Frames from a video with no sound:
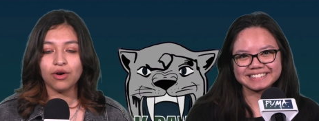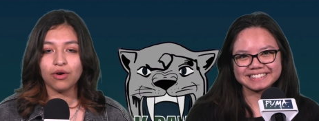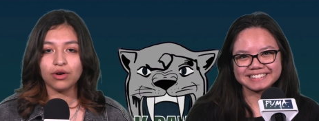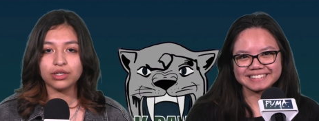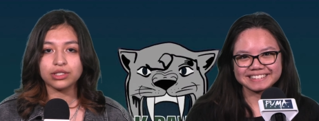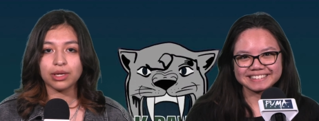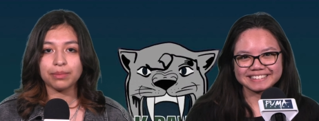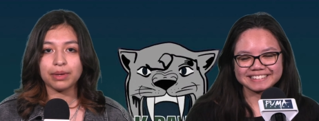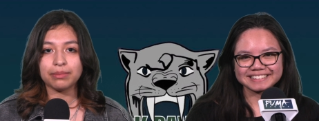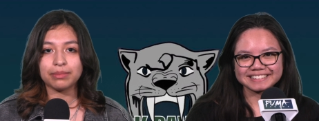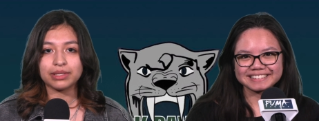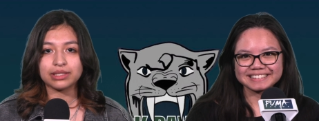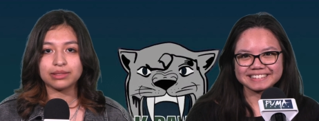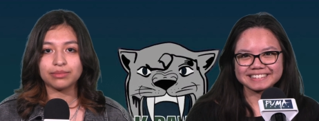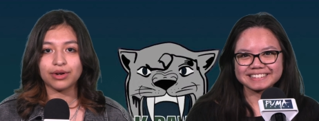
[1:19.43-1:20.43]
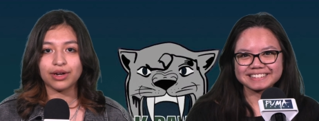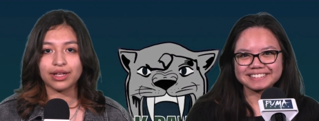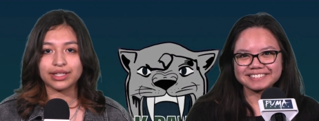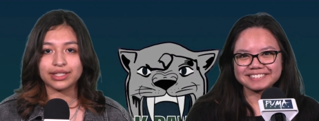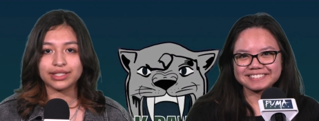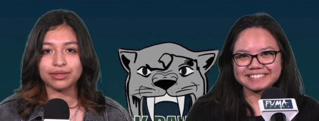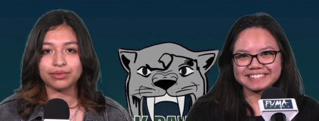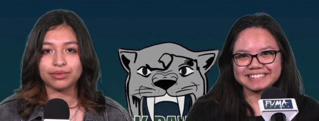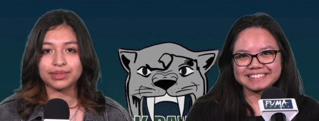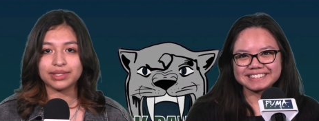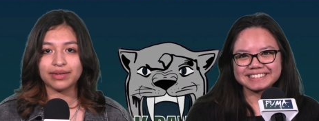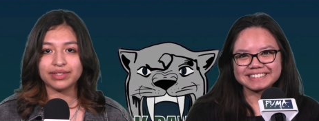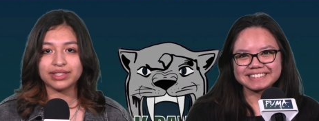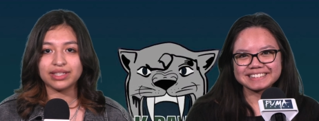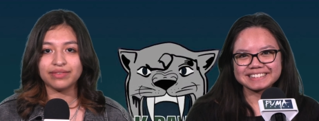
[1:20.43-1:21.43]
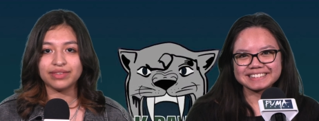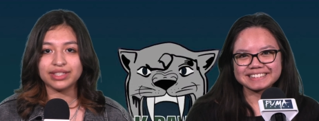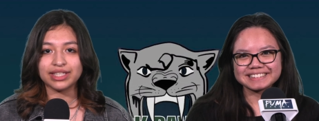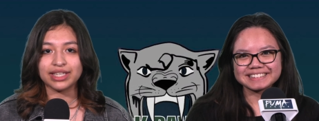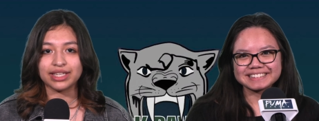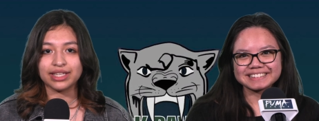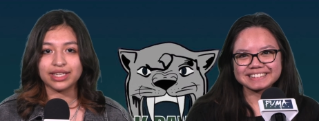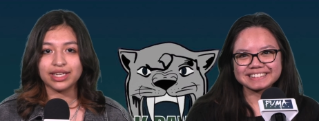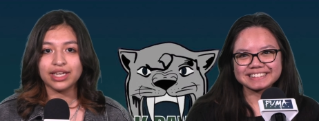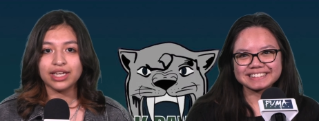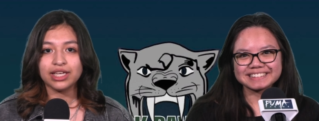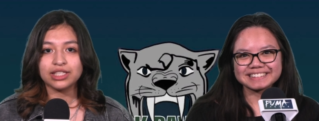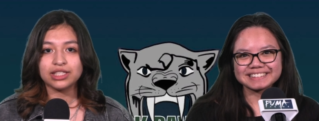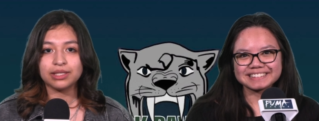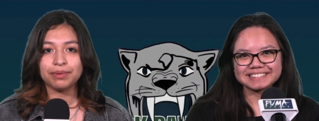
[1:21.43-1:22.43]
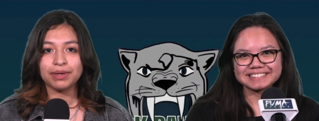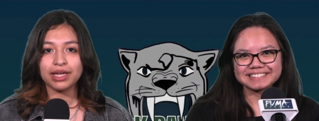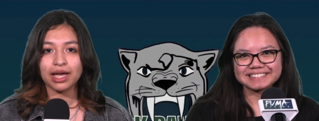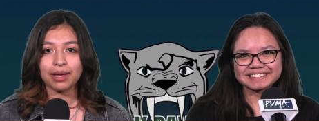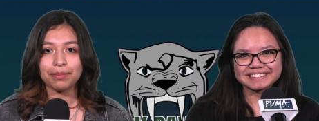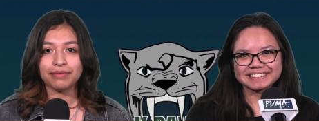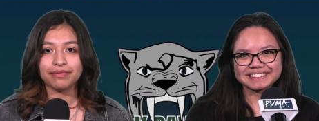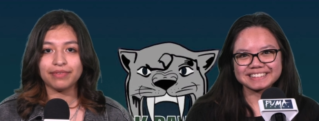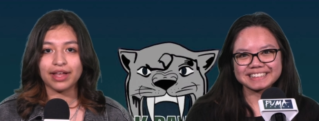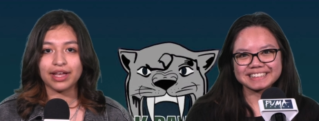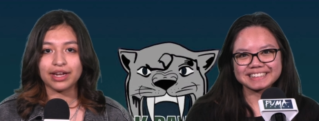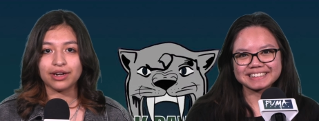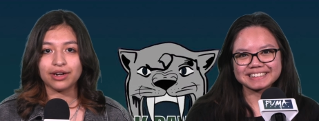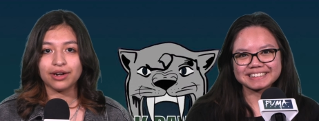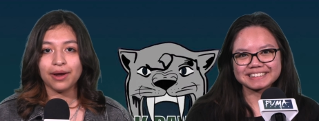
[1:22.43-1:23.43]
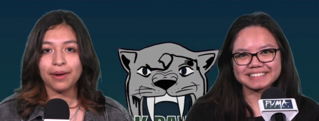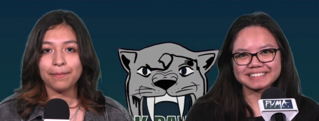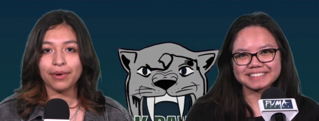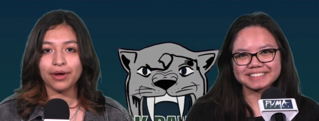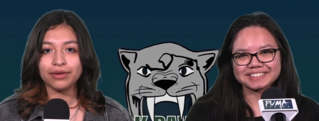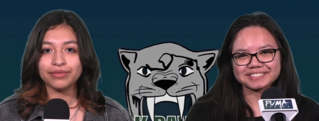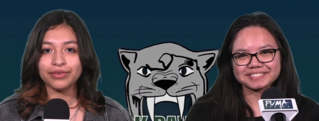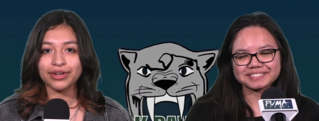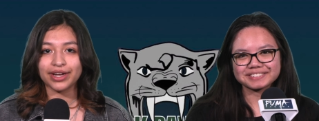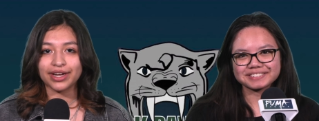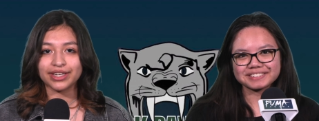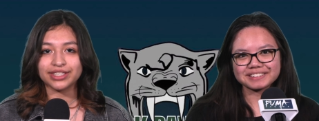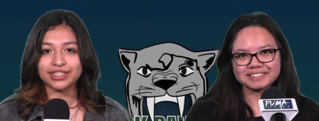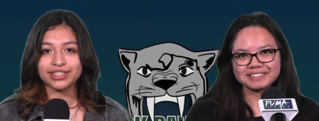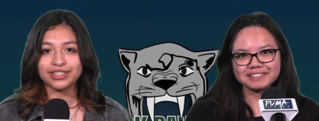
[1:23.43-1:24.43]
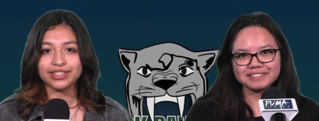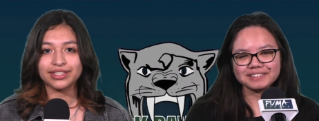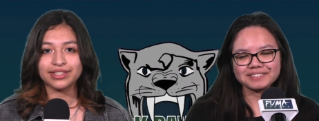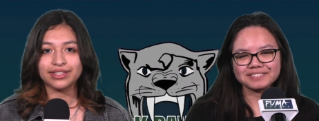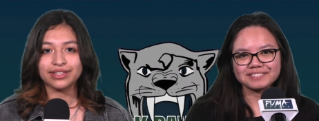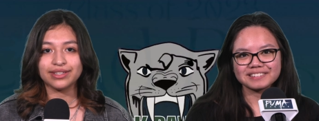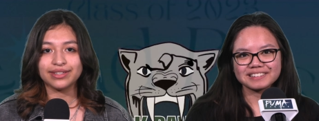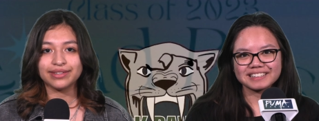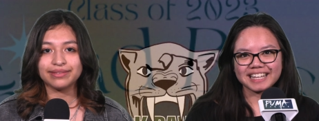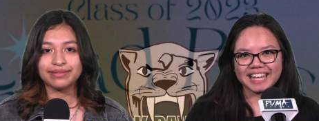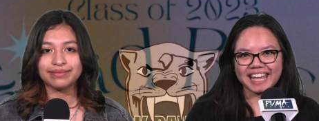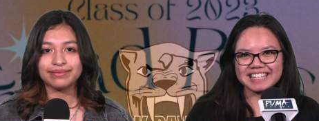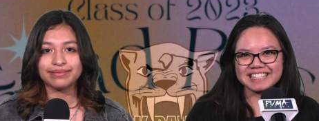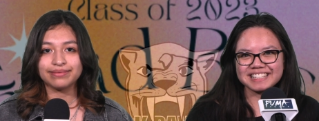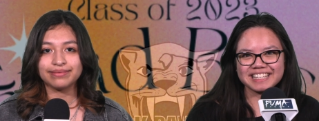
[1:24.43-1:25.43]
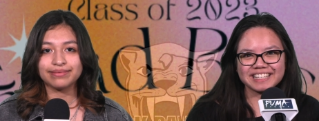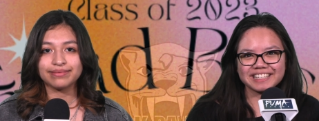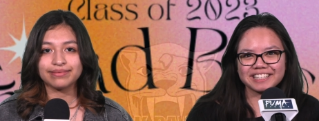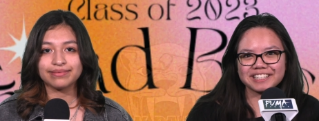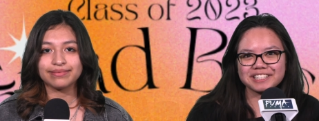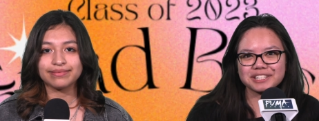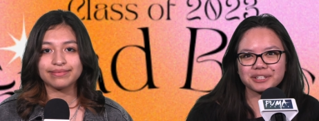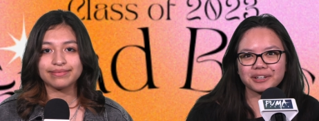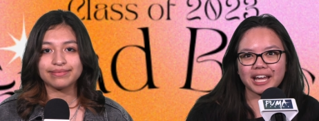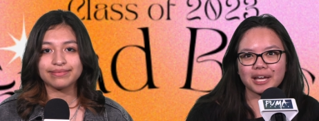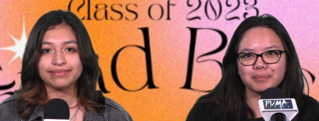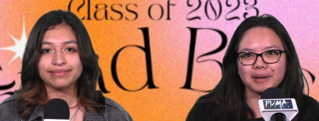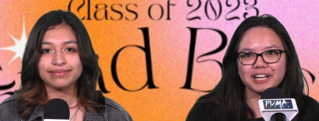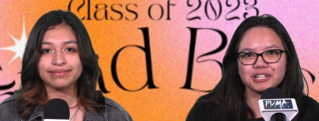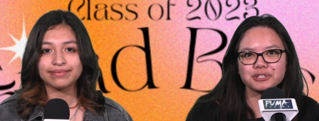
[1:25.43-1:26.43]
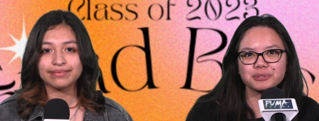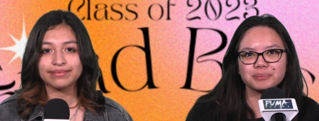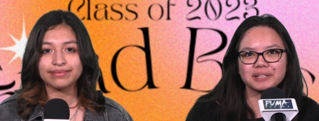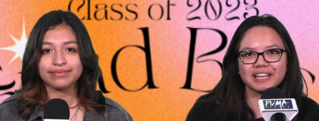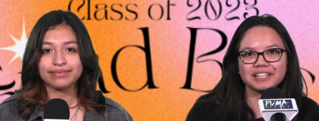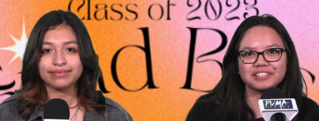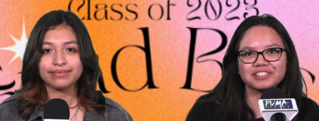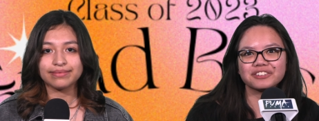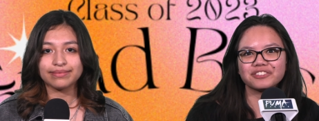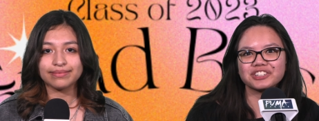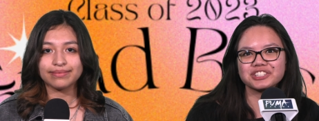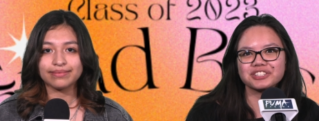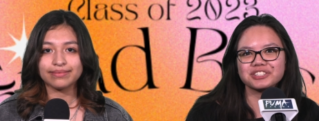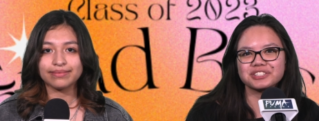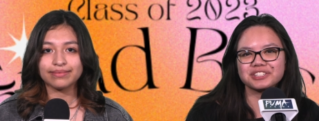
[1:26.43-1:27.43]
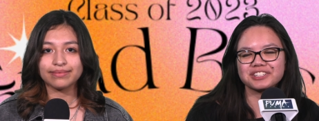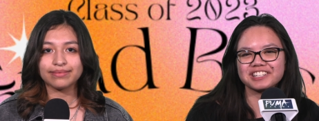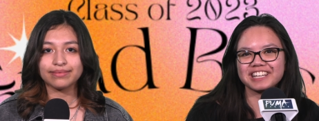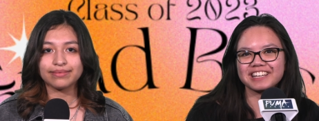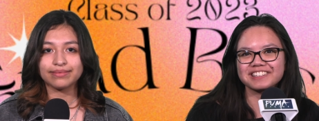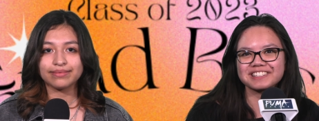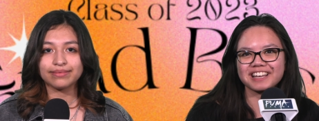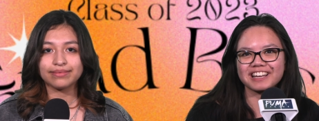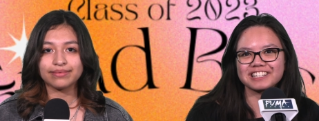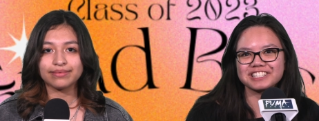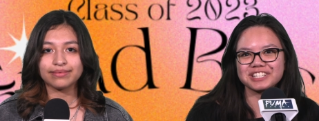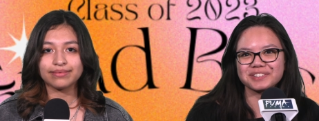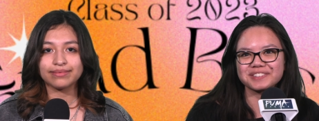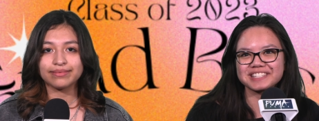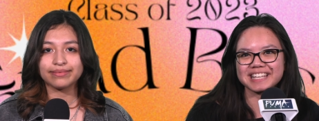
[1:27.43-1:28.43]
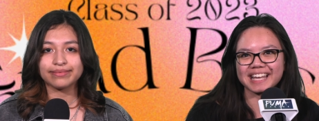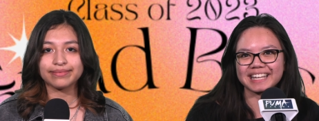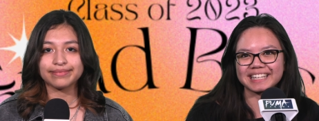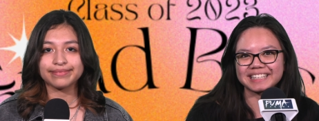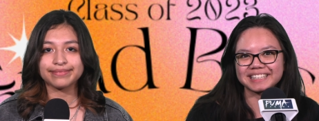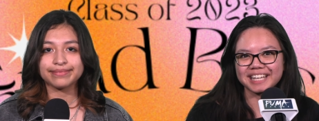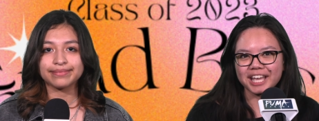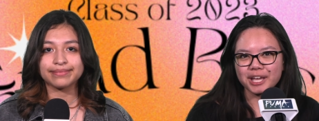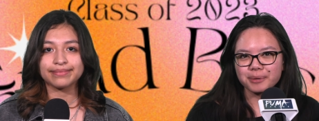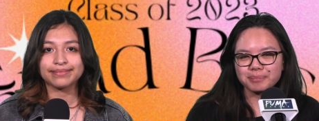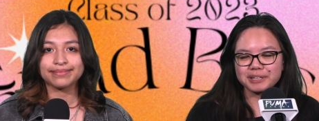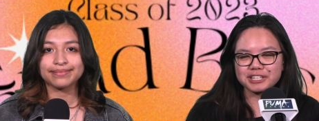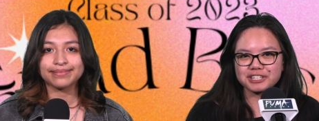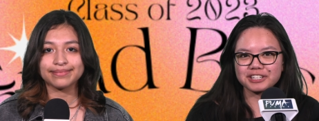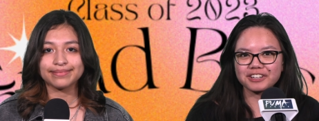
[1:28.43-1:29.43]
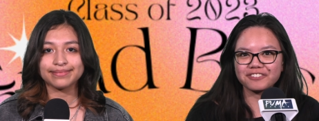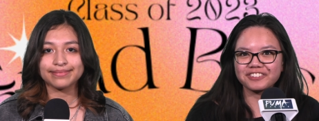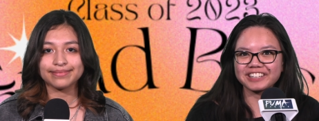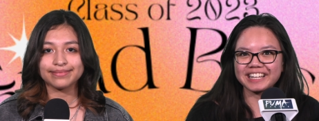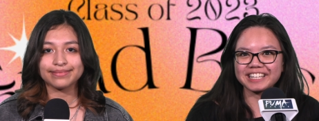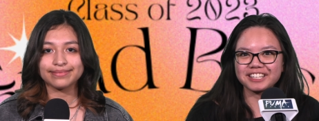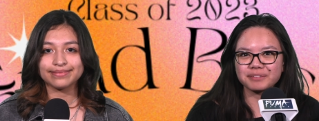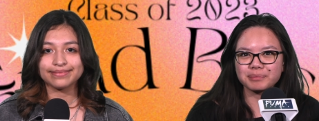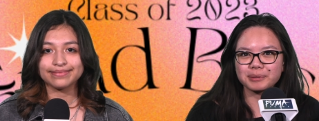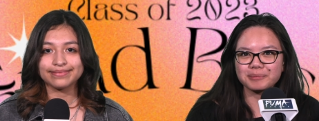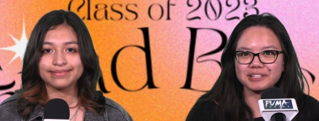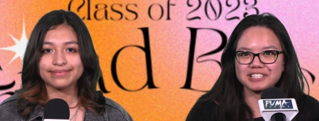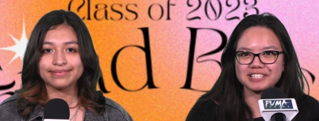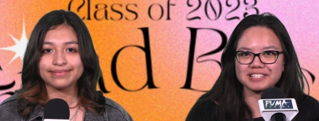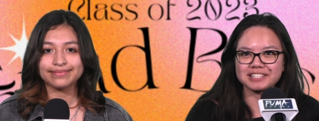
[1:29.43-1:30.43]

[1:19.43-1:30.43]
Speaker 1: or stop by Mrs. Morales in room 717 to pick up a flyer. Bon voyage!
Speaker 2: Hey seniors, Grad Bash will be at Universal Studios on June 2nd. Be sure to fill out your permission